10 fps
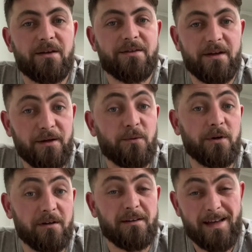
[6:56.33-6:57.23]
I think we're
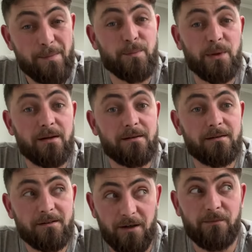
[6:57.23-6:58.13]
going to camper
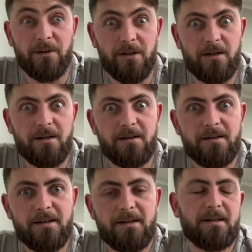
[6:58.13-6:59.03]
convert
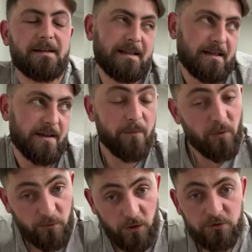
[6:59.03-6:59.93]
it. And then
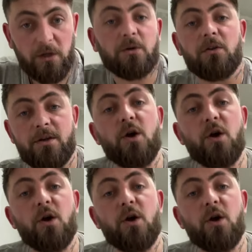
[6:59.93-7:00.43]
we've also got the